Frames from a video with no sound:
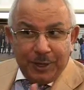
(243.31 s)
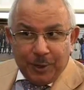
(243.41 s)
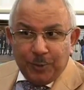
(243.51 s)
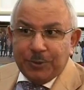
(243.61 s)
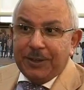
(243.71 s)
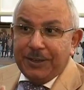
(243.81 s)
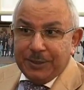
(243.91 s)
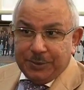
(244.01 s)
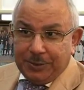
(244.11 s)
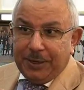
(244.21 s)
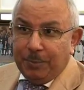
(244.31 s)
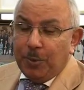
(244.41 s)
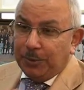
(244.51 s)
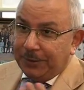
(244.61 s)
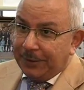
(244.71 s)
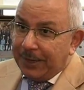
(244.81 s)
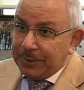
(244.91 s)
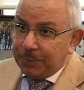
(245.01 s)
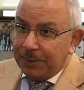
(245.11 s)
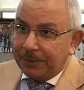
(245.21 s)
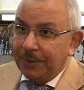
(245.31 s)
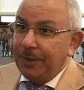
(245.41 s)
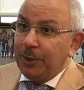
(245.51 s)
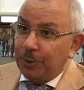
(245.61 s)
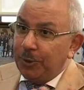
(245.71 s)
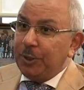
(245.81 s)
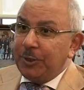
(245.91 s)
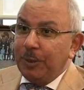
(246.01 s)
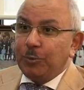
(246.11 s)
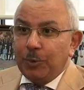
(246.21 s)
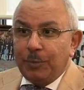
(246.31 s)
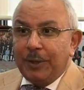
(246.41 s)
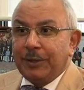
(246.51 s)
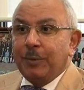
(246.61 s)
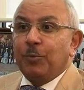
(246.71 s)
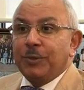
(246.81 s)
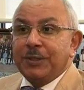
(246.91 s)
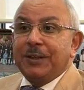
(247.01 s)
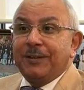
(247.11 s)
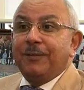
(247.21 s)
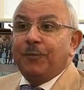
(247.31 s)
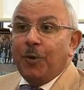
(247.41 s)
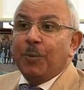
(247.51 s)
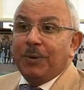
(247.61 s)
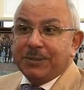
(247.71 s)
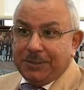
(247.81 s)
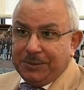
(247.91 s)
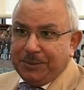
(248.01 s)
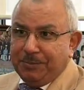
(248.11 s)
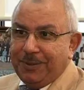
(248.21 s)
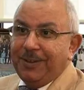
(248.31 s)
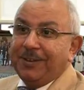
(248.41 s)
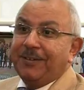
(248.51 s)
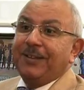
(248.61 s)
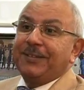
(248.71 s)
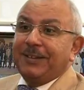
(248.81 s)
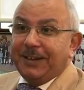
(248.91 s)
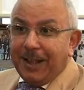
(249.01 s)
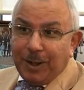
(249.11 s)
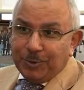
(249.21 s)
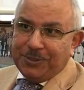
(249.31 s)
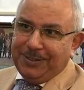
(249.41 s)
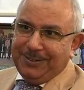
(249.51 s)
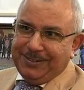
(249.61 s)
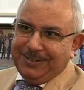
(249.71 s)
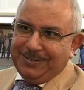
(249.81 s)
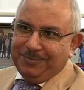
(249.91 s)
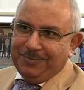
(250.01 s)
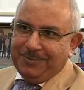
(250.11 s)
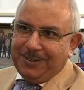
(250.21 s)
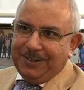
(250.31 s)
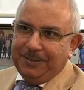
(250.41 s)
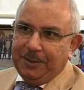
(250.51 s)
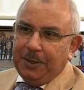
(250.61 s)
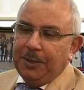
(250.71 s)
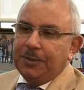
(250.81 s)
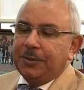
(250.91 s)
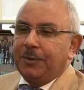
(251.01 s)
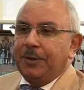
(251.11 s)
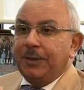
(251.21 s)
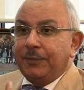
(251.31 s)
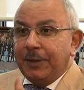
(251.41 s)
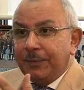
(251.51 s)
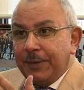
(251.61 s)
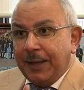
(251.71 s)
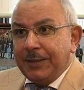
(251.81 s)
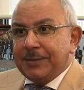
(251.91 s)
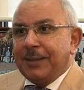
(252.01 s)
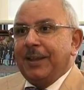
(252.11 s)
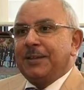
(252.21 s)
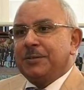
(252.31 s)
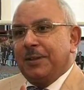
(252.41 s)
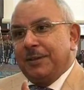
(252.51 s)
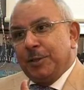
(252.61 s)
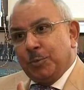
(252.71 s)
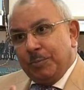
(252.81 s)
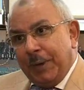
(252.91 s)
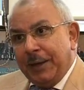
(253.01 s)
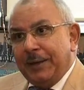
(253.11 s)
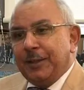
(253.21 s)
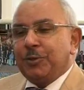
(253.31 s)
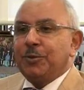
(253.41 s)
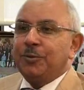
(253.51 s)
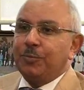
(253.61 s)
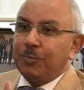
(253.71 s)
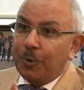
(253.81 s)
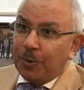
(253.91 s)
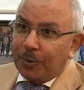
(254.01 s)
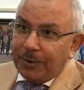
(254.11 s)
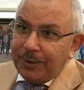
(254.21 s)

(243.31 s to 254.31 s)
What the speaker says: inclusion is an important aspect. You need them to be within the formal system rather than outside the system, right? So if that is the case, then it may lead to more